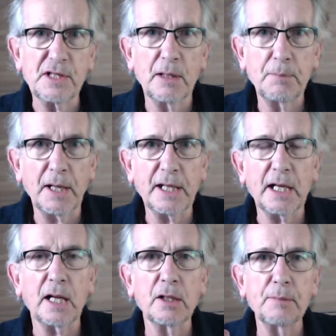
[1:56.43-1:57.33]
Now, by that,
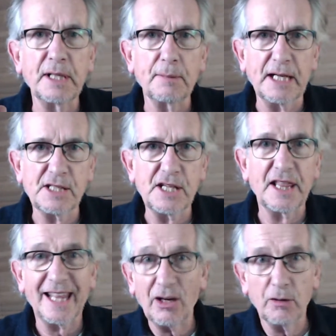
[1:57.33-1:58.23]
I don't mean I'm
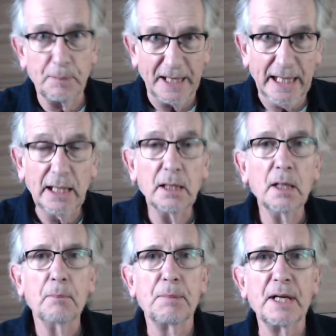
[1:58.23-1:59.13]
anti-therapy,
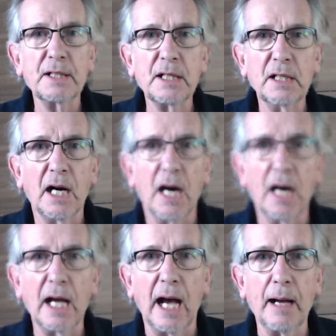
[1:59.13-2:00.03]
but
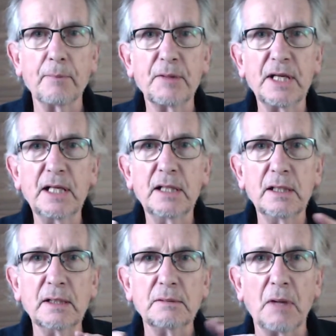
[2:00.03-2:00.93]
I am the
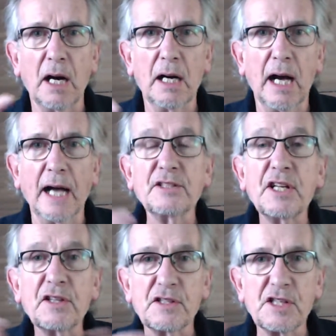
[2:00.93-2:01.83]

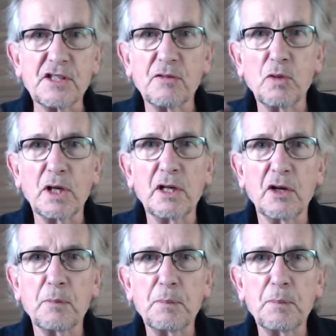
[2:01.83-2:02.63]
antithesis of what a lot of